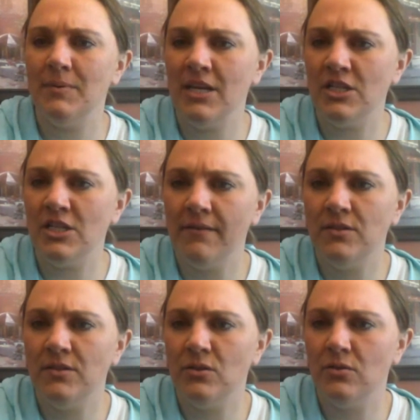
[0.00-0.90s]
we each
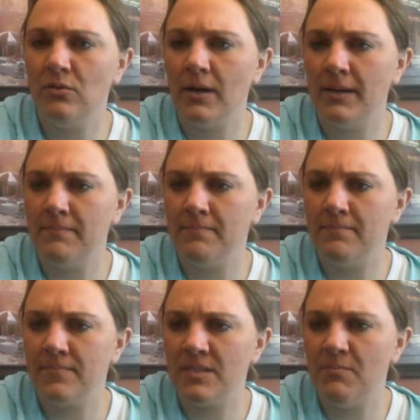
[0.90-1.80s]
have to
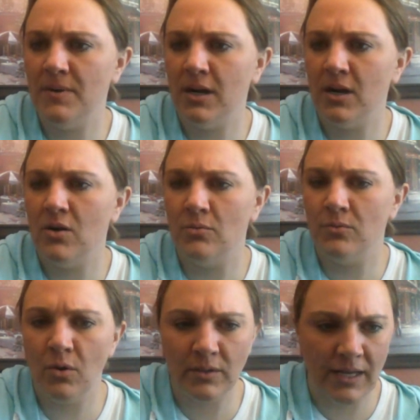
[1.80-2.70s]
submit our own.
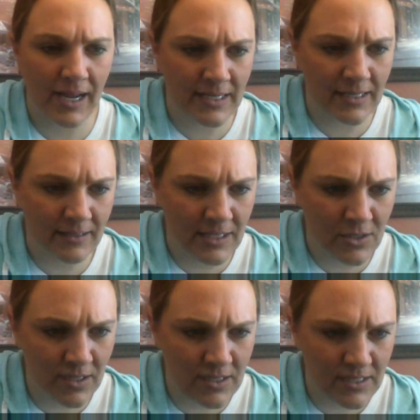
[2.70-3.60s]
Hold on,
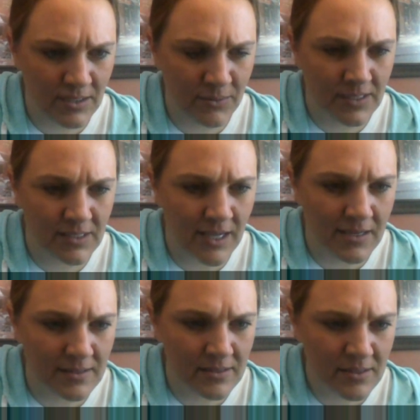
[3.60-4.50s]
let's look and see what it says.